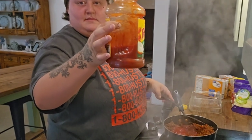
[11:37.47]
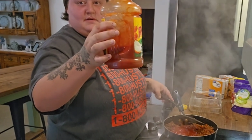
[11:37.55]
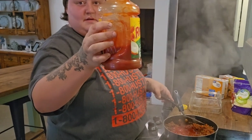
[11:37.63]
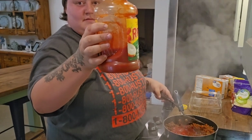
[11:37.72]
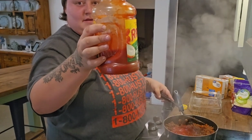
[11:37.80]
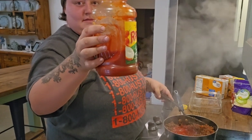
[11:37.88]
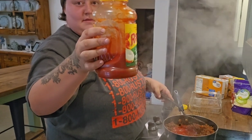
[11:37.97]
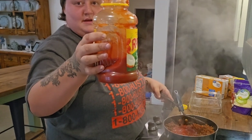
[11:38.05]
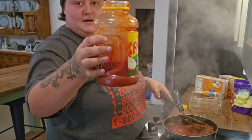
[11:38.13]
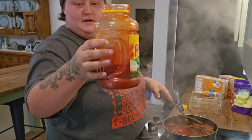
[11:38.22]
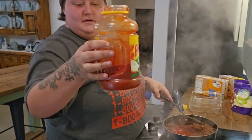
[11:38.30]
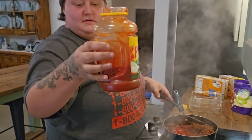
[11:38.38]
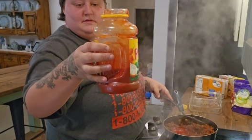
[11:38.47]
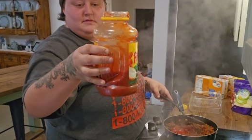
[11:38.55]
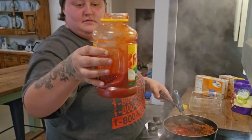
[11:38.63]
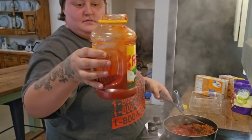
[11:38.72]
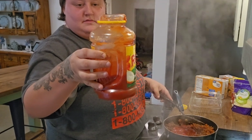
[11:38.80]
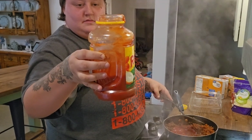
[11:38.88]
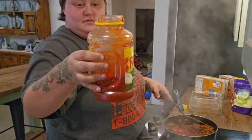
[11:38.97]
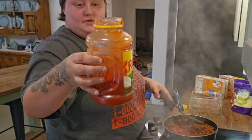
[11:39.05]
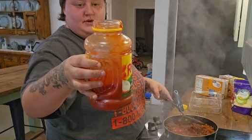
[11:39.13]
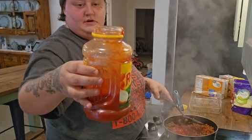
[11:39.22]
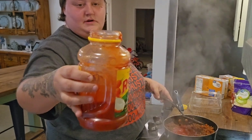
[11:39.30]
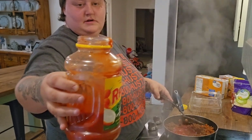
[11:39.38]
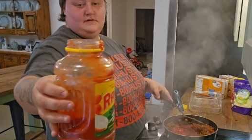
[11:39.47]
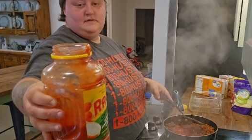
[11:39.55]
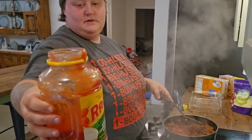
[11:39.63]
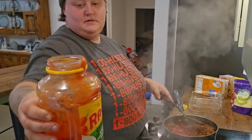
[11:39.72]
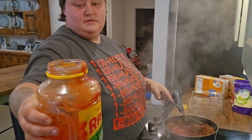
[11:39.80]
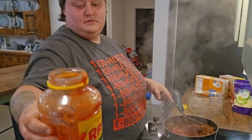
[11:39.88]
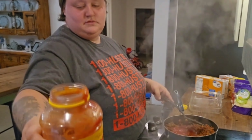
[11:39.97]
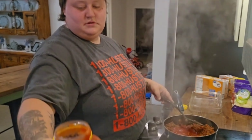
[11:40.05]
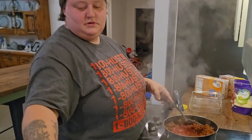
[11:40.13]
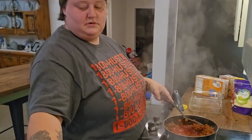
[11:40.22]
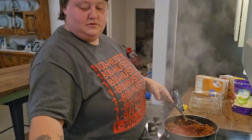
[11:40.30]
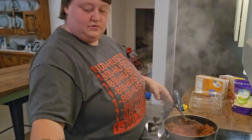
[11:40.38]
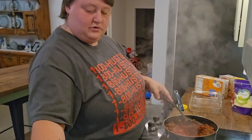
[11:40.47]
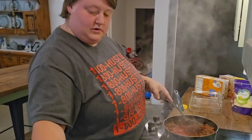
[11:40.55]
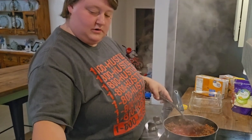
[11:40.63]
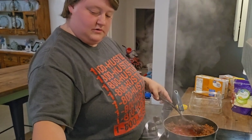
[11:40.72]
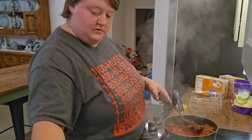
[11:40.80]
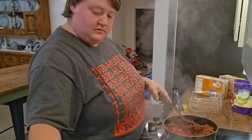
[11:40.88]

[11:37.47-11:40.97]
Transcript: but maybe a third of it or a quarter.